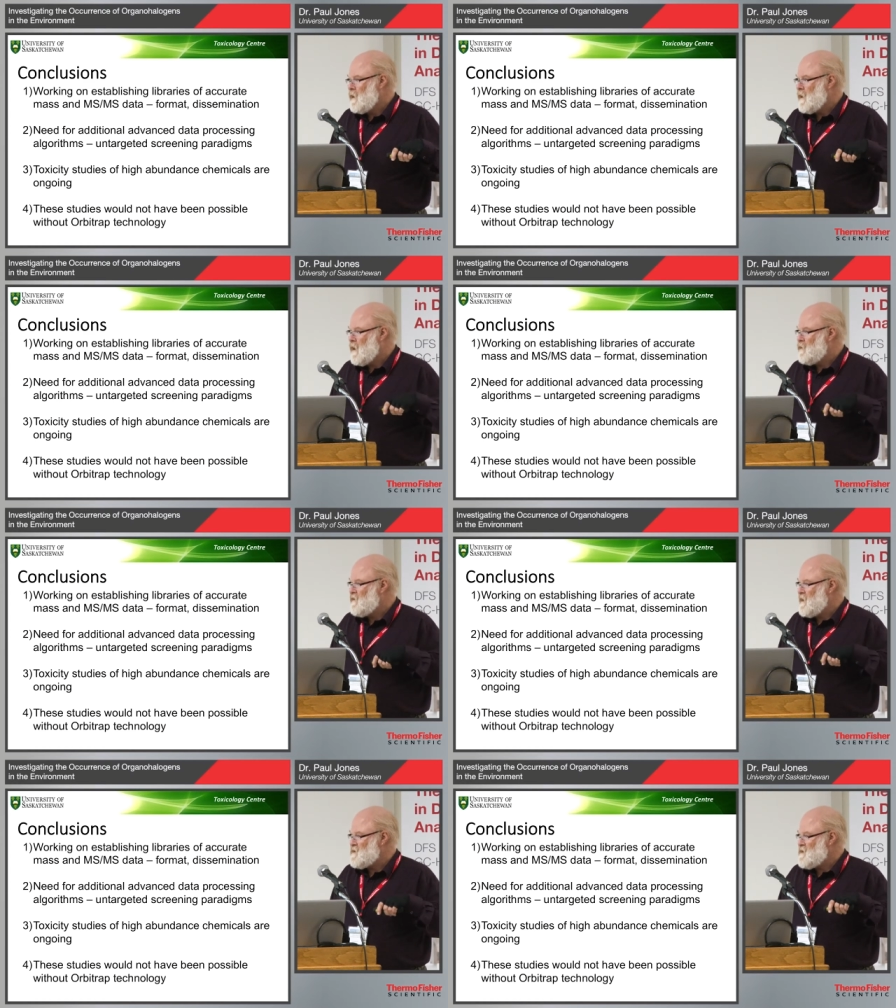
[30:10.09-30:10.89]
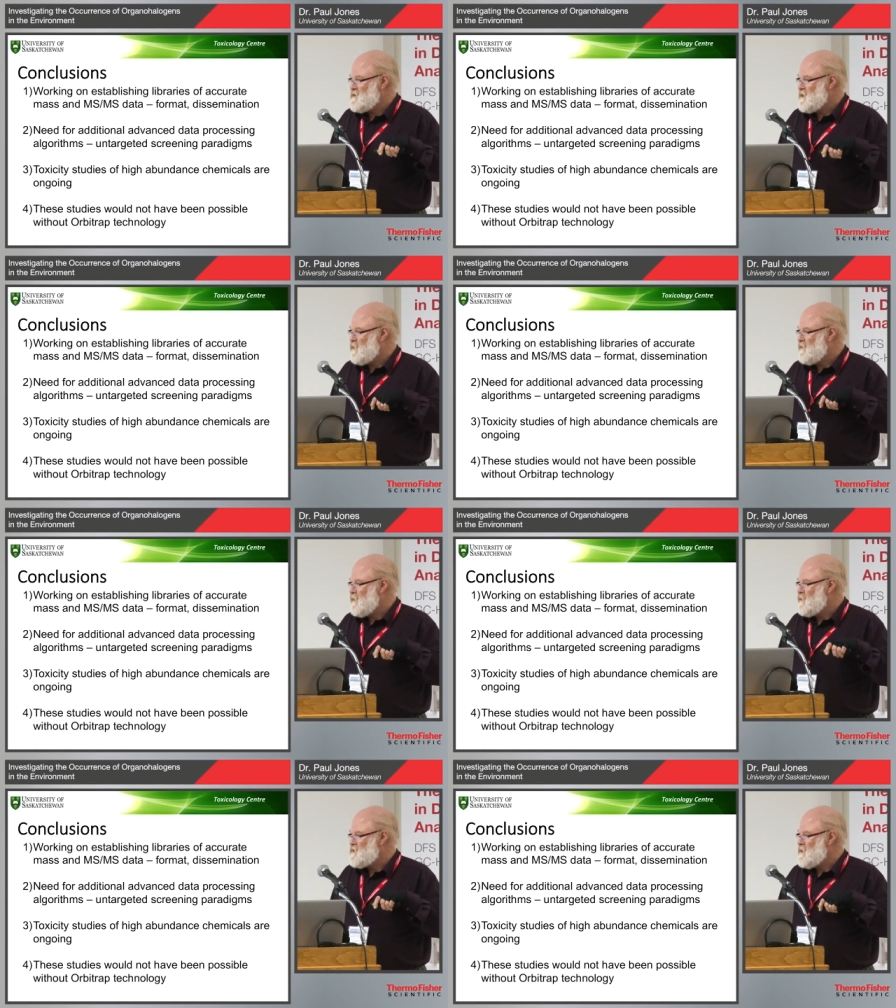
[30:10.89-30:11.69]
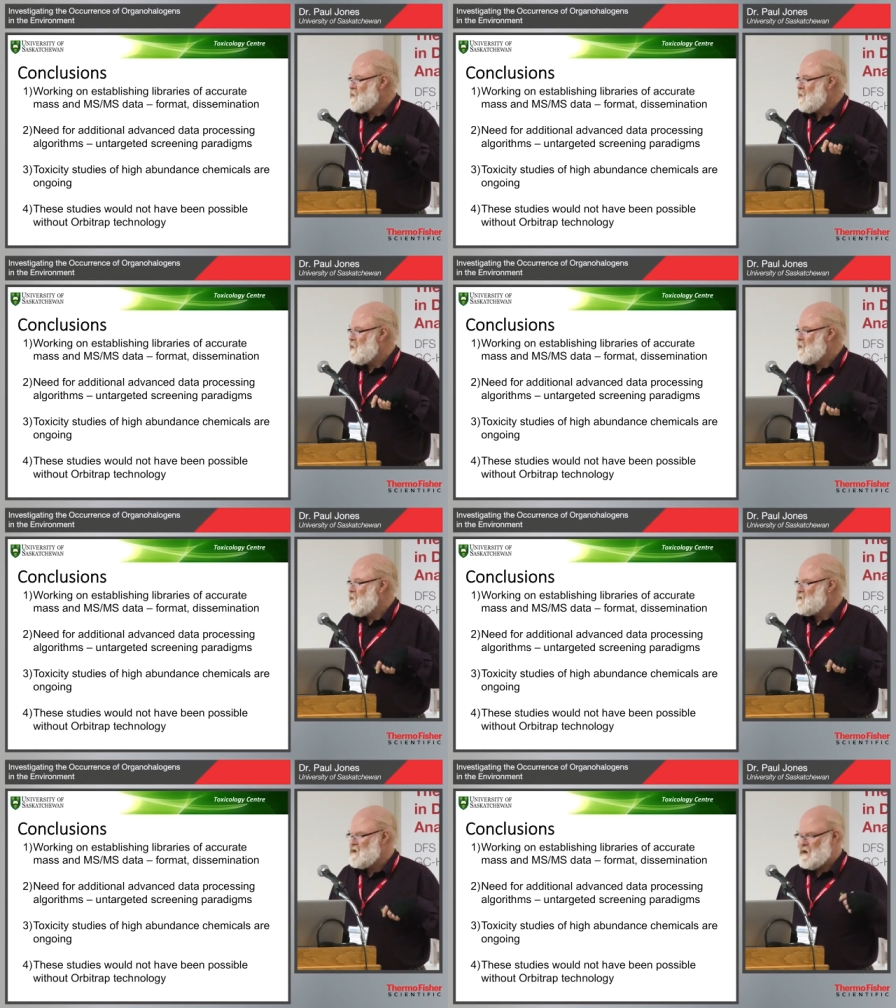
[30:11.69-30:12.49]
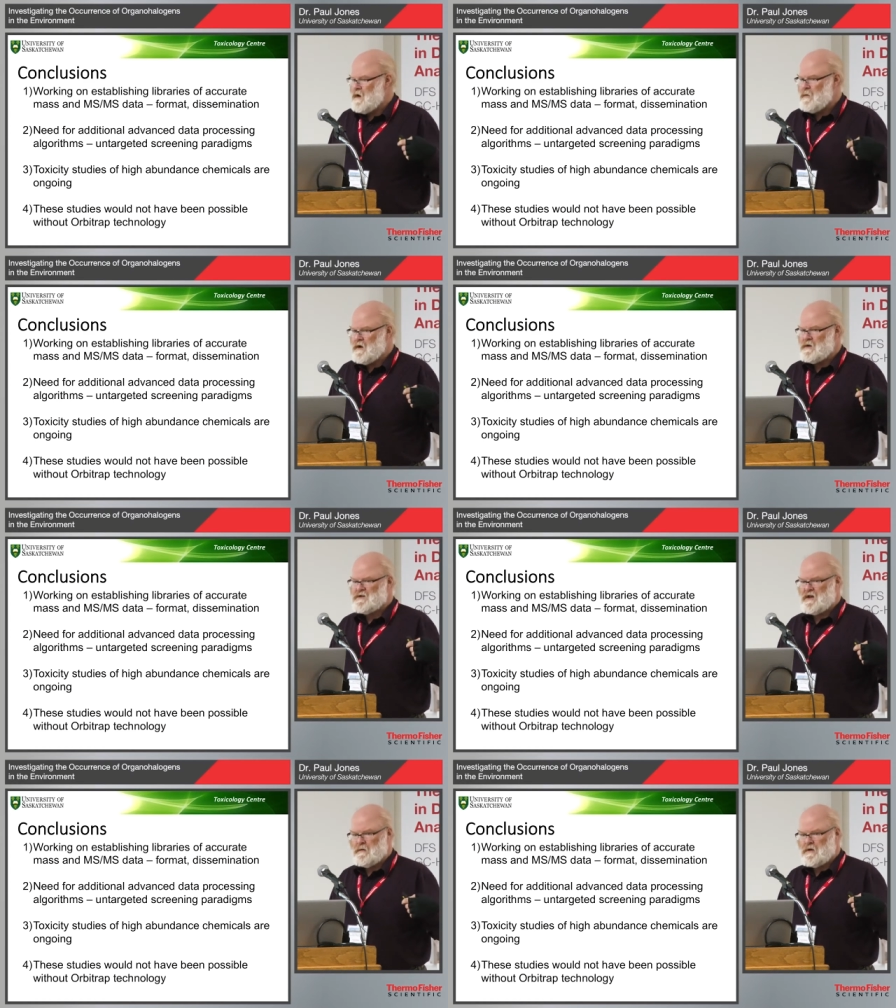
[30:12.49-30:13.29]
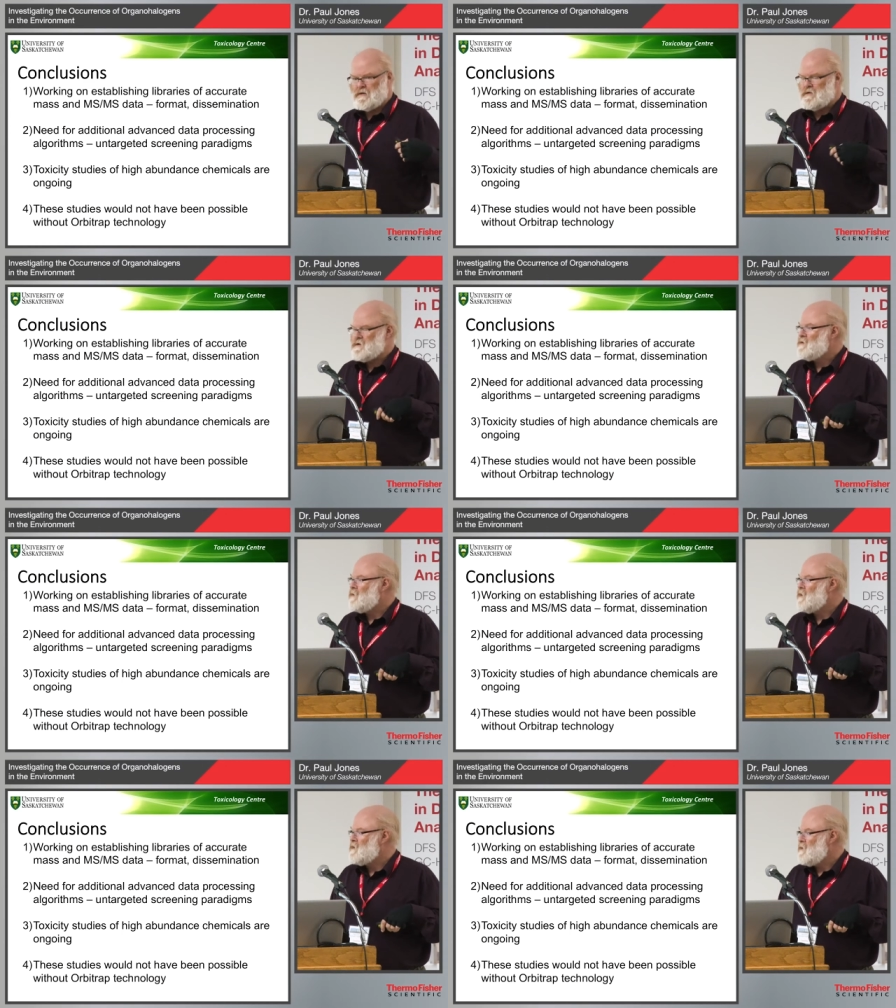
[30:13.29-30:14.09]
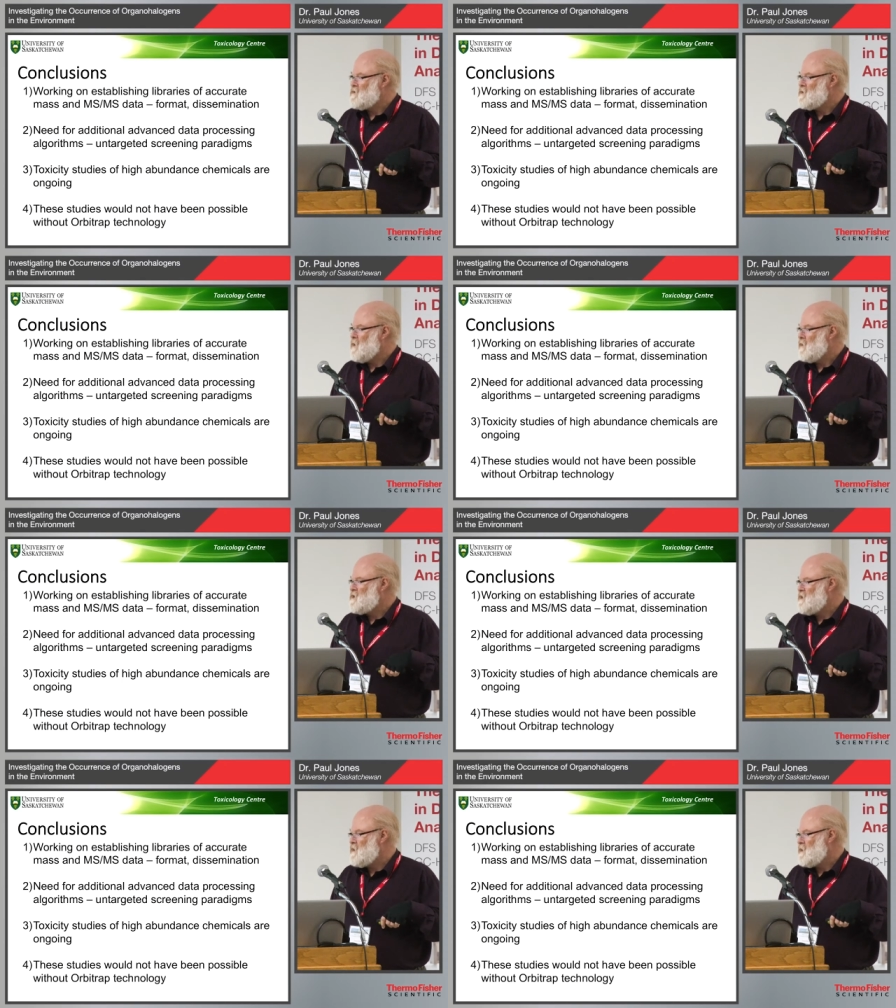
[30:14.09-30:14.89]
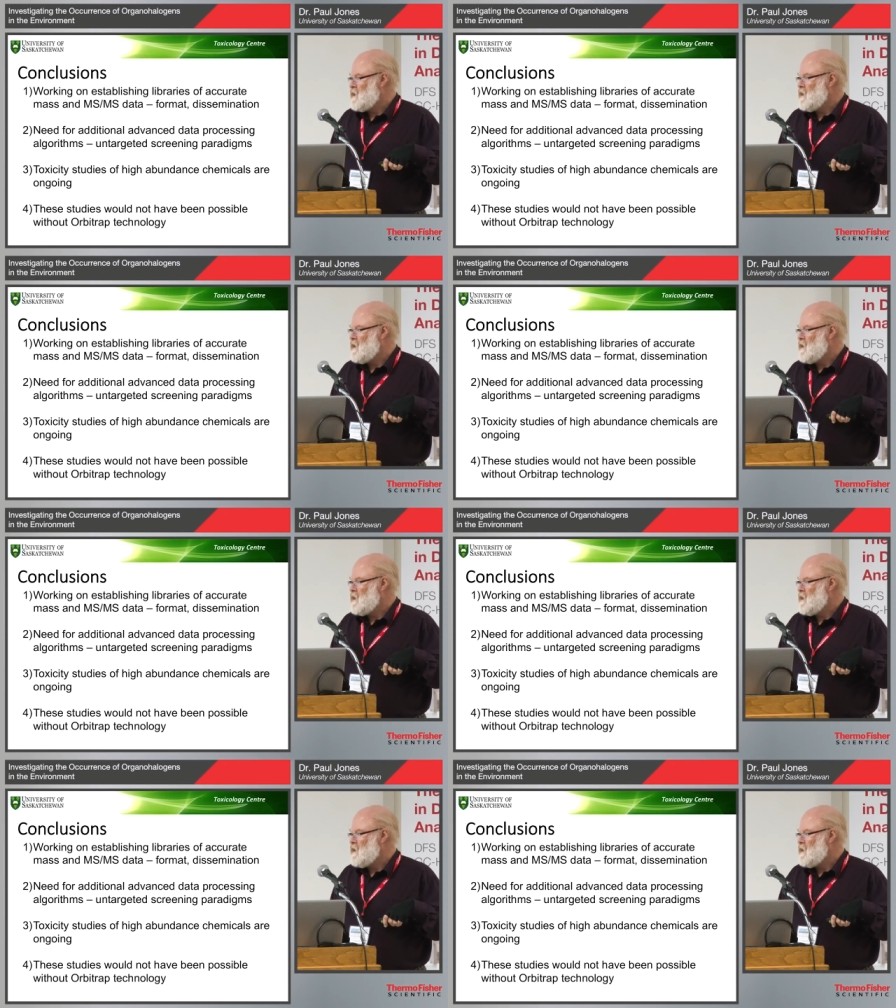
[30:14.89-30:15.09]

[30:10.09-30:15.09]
Uh, we, as I said, we're focusing on a lot of those high abundance chemicals to look at toxicology.